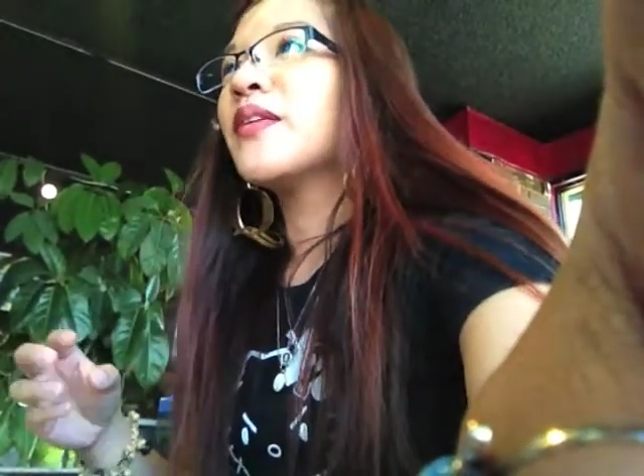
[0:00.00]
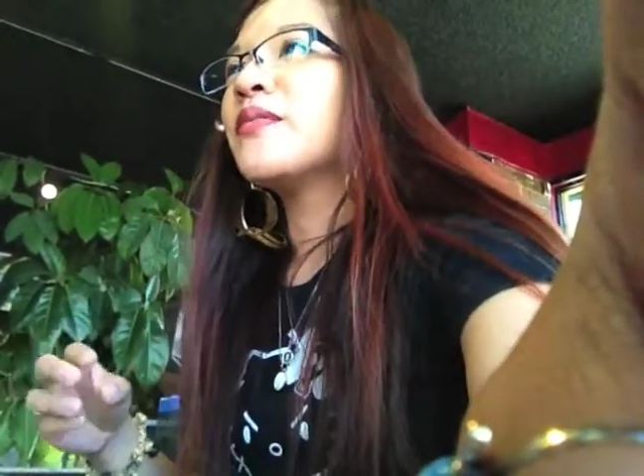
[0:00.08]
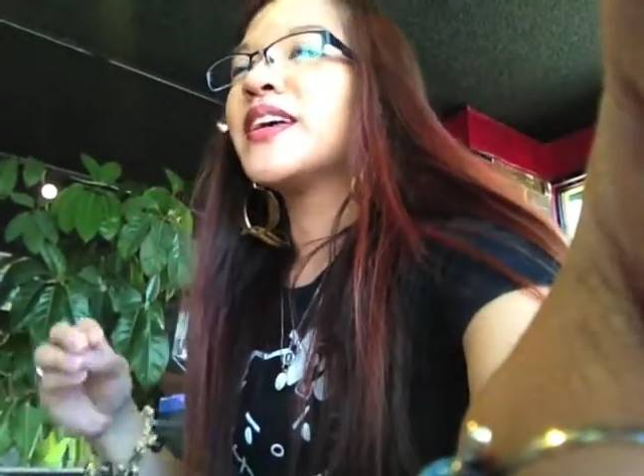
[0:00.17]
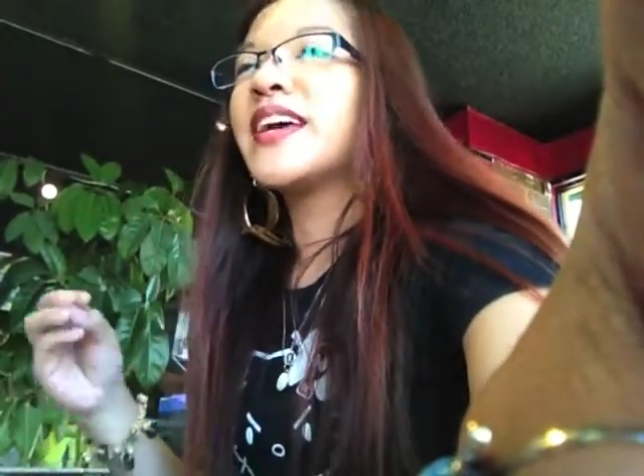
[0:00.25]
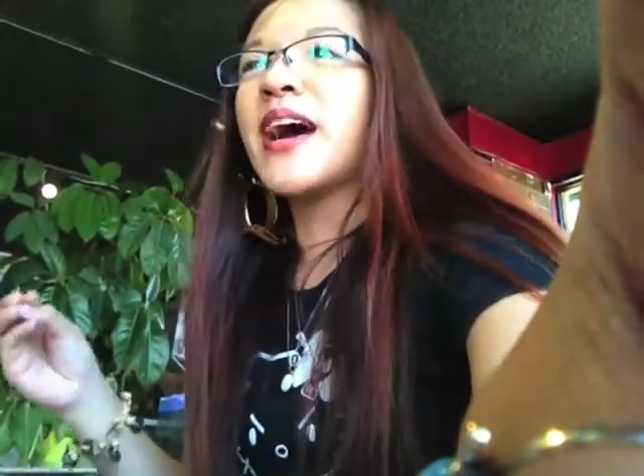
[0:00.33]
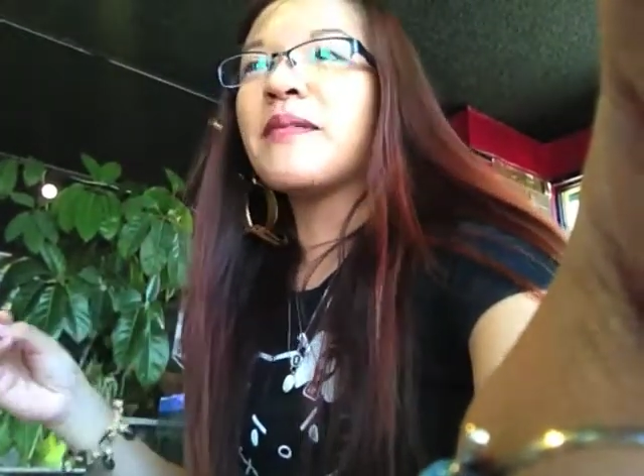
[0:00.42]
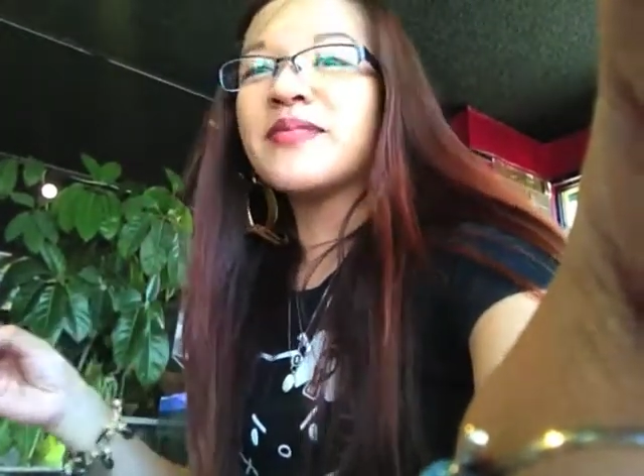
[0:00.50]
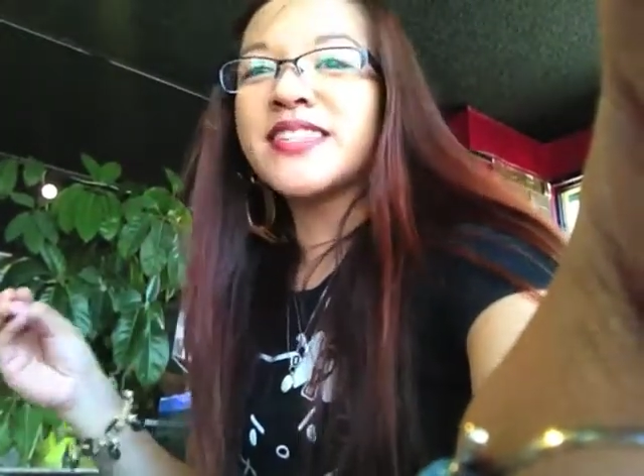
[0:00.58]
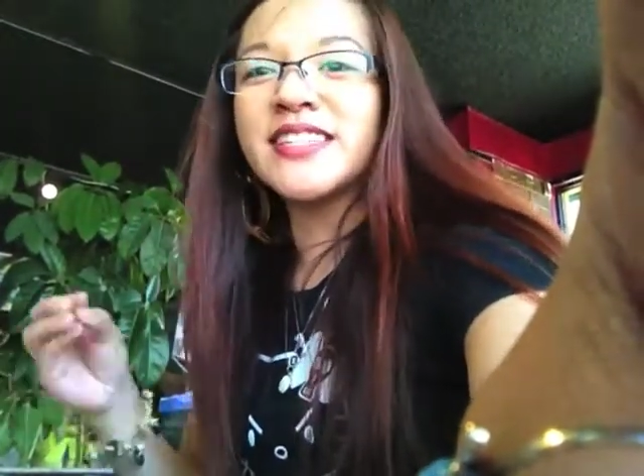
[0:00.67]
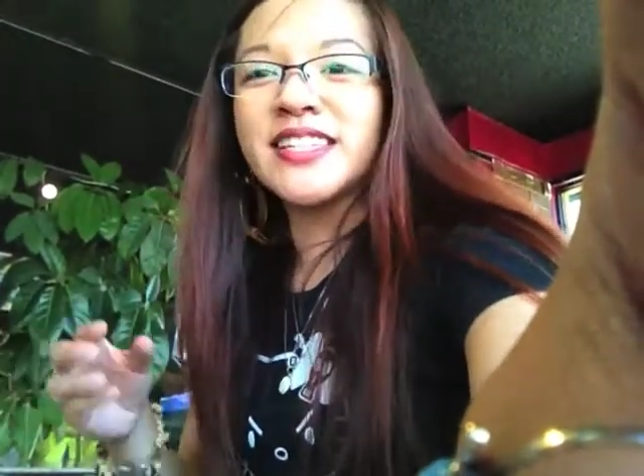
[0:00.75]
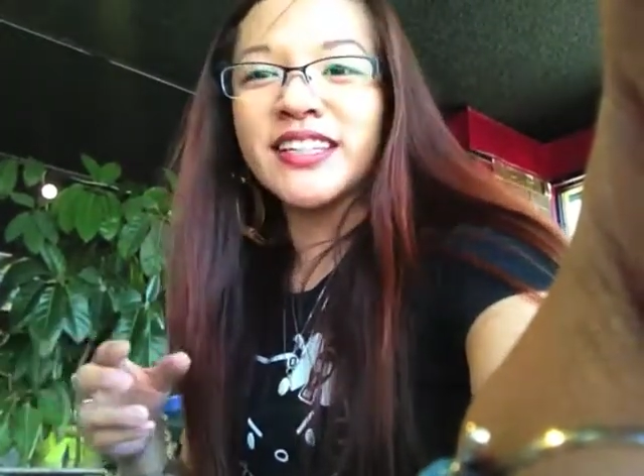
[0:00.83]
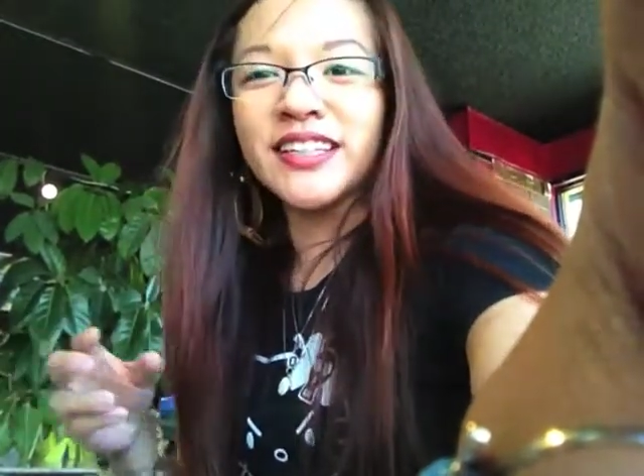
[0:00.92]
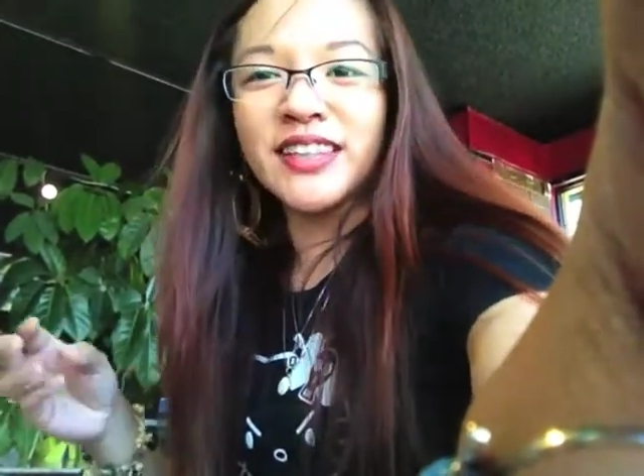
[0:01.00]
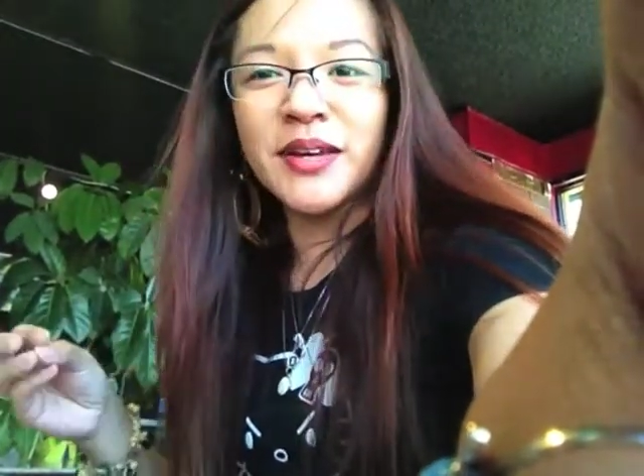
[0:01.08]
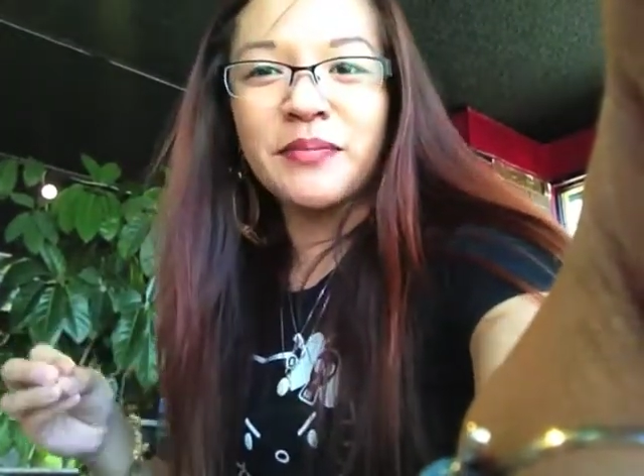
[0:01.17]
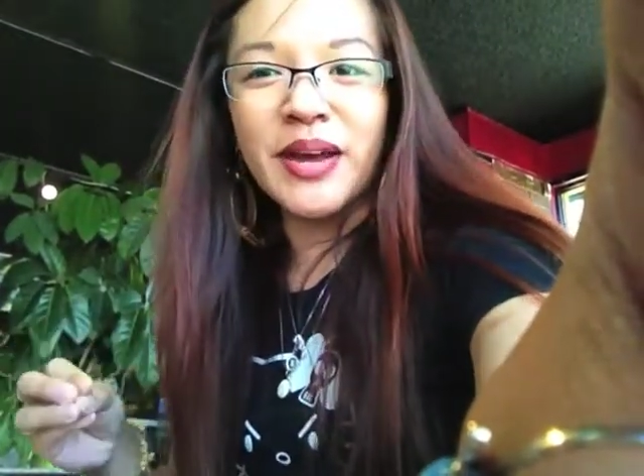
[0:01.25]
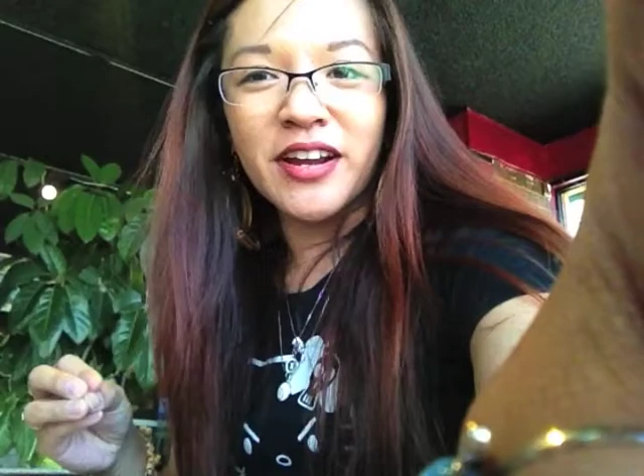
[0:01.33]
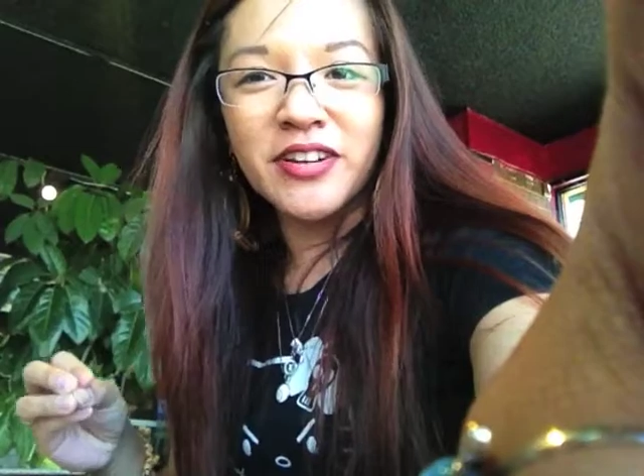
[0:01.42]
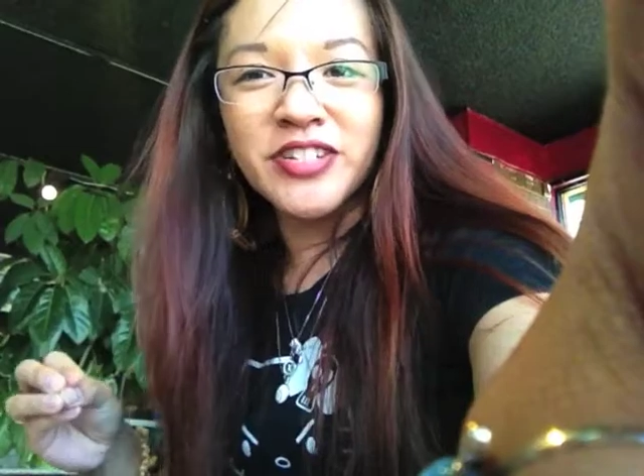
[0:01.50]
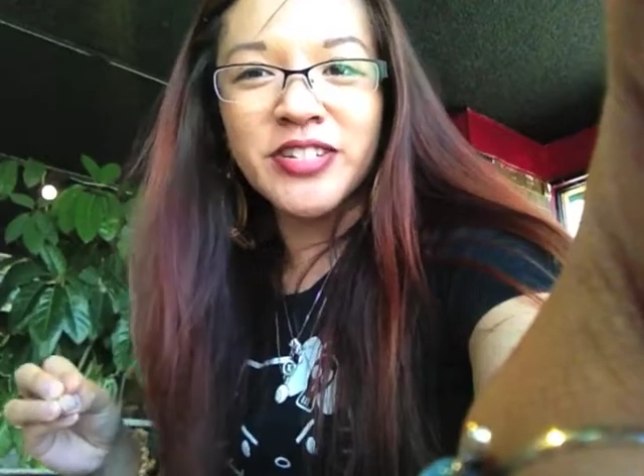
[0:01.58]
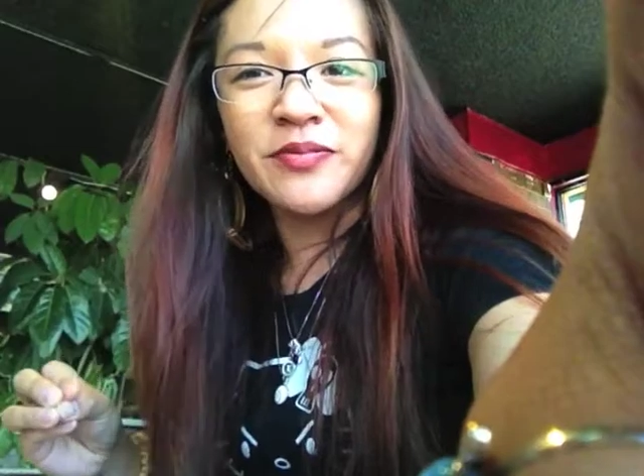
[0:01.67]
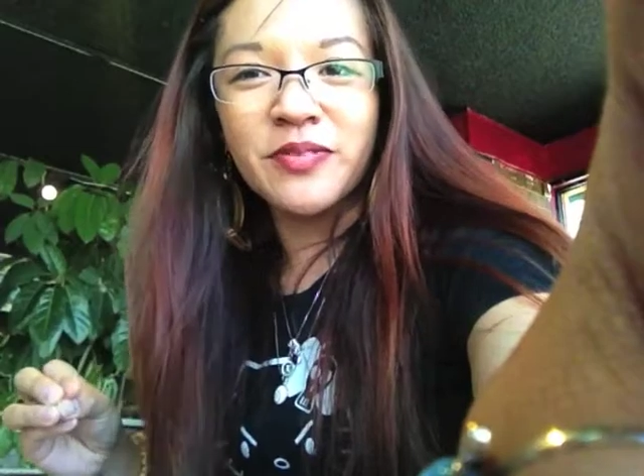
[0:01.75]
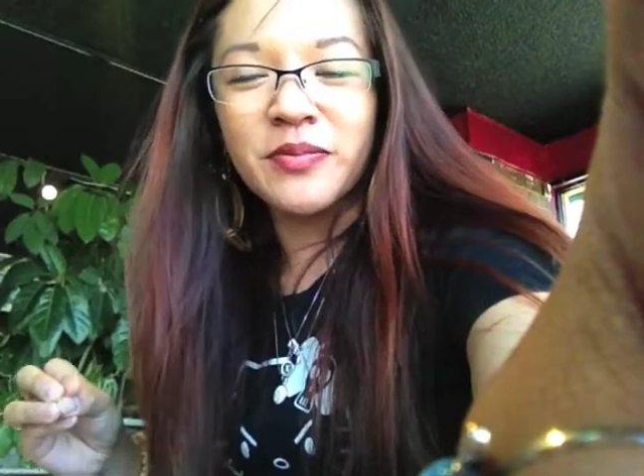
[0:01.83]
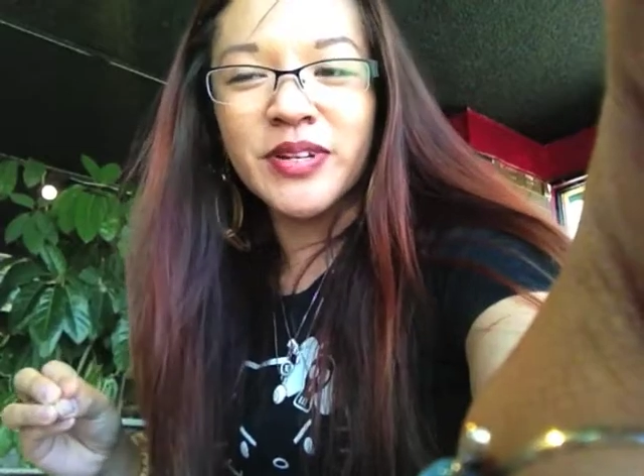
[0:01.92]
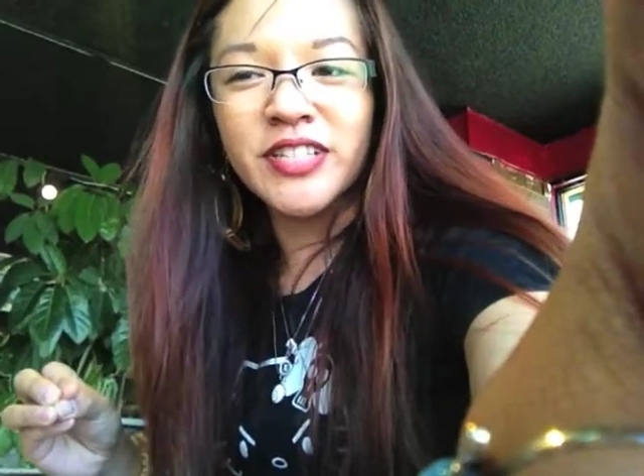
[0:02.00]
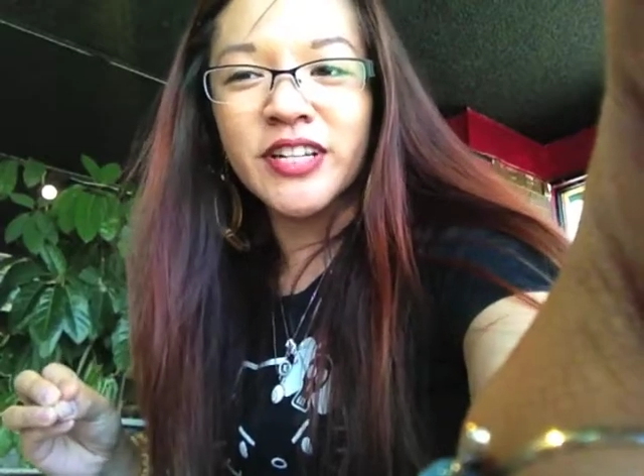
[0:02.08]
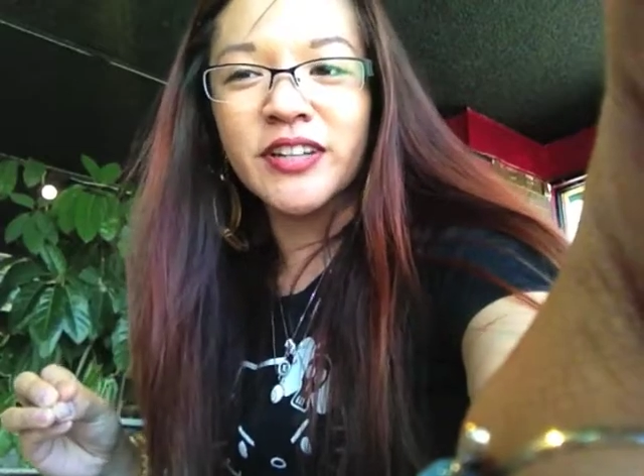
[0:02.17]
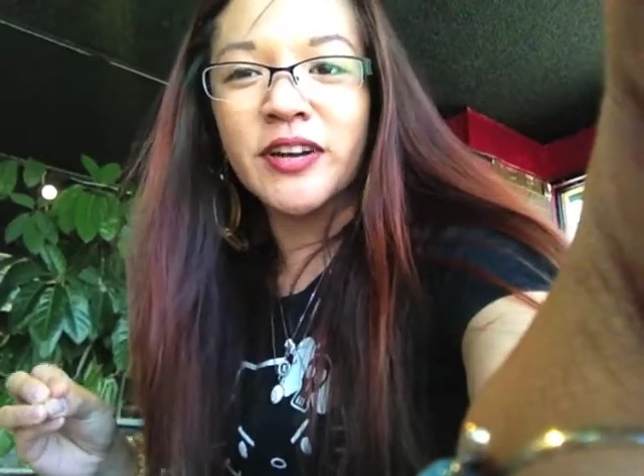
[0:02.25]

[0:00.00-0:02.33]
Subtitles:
we kept stealing the mayorship from each other.